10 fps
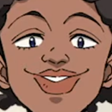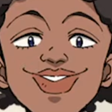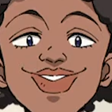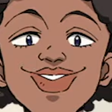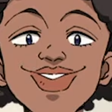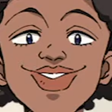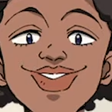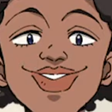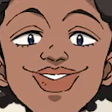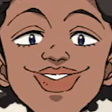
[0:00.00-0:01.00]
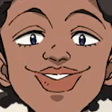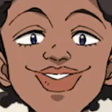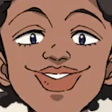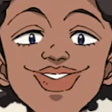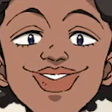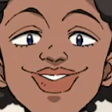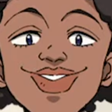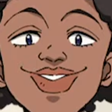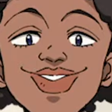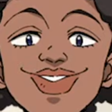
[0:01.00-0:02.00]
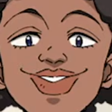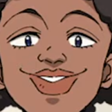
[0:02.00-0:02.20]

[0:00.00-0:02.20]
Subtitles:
[no speech]